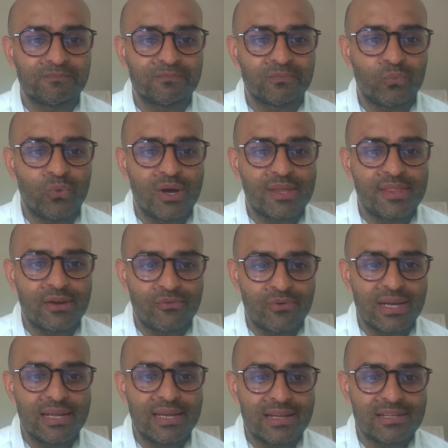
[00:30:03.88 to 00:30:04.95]
where there
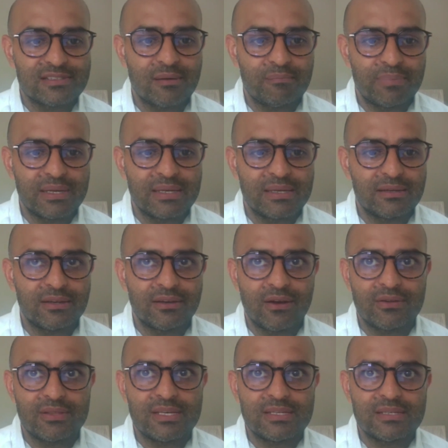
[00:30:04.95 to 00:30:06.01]
really ends up being, you
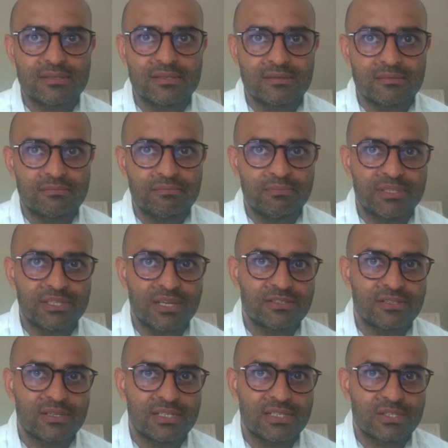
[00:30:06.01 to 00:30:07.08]
know, these
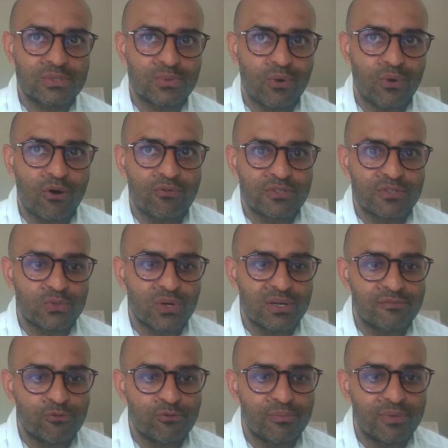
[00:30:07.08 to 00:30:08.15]
potentially 12 to
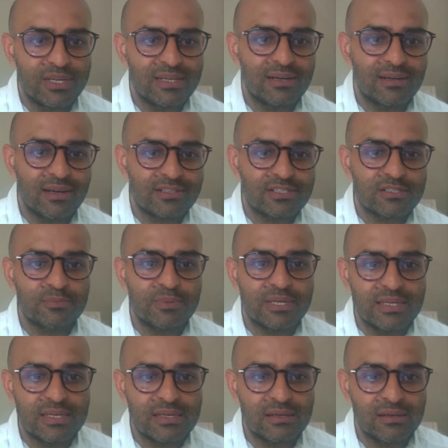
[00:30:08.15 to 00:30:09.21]
24 mini collections per
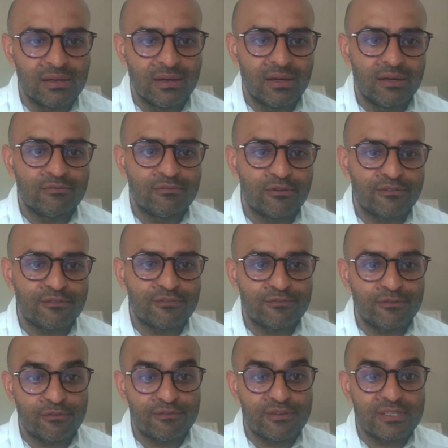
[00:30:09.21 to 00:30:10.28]
year for
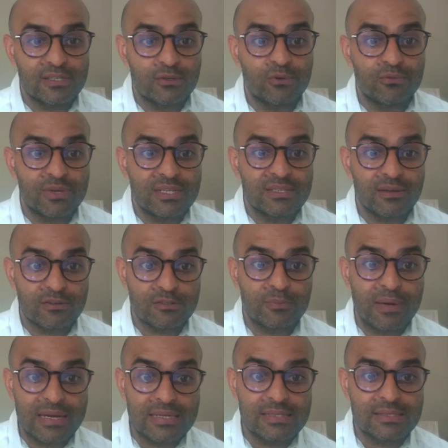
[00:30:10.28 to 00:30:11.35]
physical retail
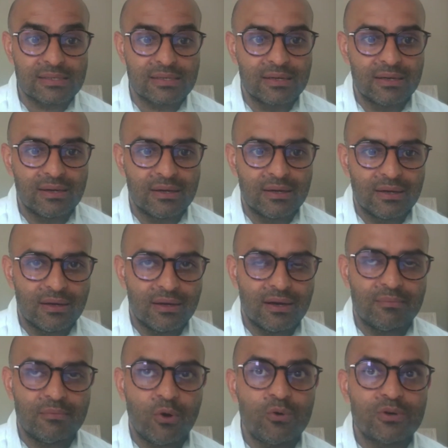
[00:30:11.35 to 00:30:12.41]
space.
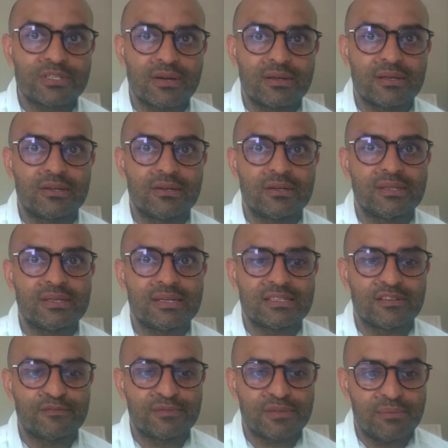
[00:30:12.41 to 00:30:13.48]
Also, the good thing is
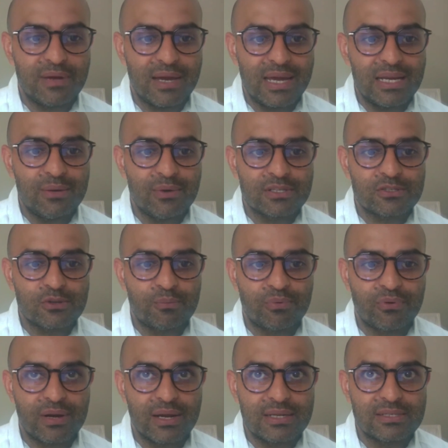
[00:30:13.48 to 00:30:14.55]
if anyone's
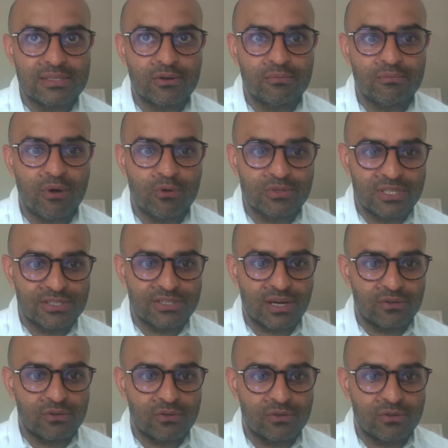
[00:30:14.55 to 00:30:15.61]
operating on
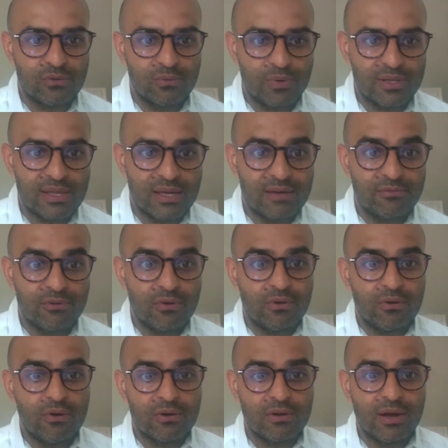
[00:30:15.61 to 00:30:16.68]
multi-channel where they have
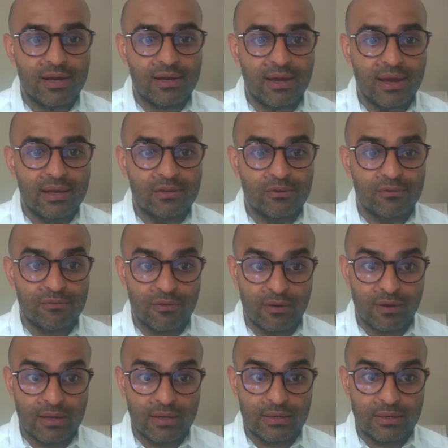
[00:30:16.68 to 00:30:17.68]
online and offline,